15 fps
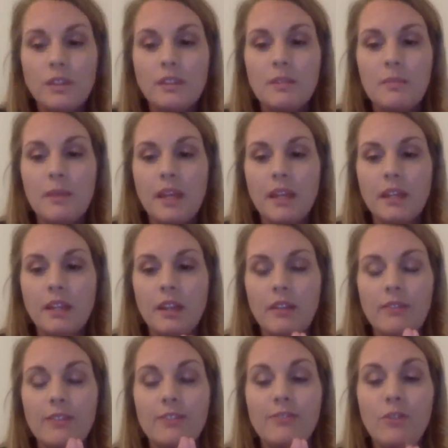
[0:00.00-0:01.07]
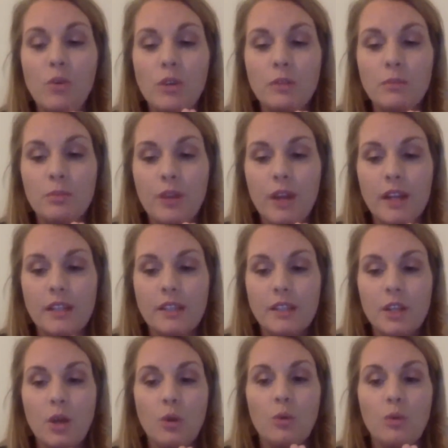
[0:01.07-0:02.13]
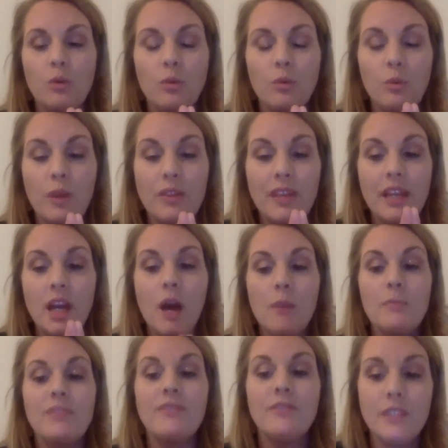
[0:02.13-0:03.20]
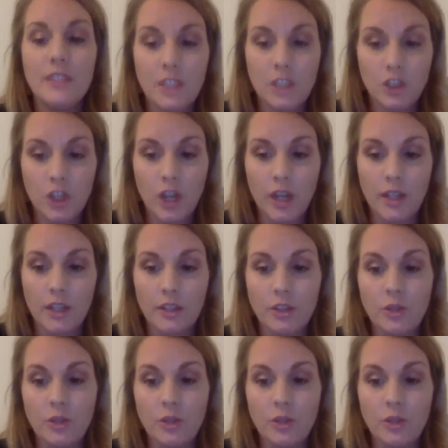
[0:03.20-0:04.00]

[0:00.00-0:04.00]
demanded of the foreign press when they come and visit China.